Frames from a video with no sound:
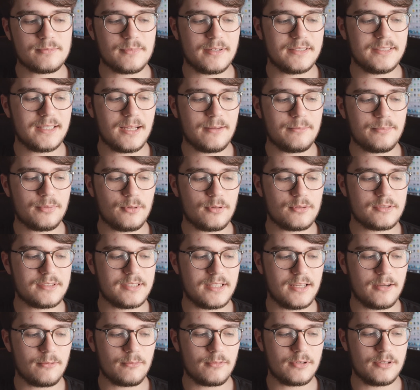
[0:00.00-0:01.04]
My dad bought
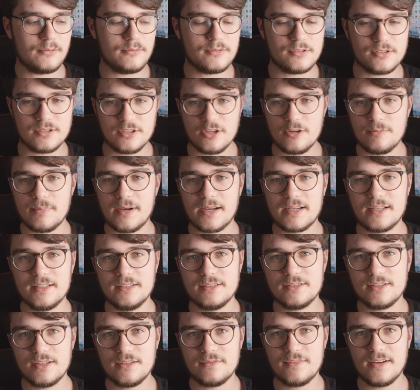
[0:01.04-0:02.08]
it when it was new back
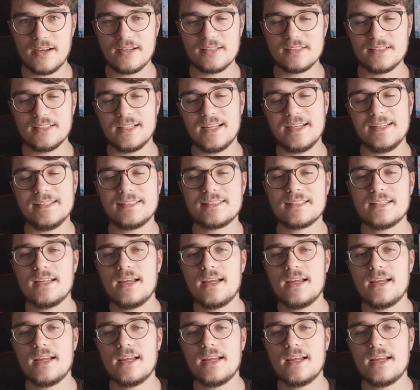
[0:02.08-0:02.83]
in 2008.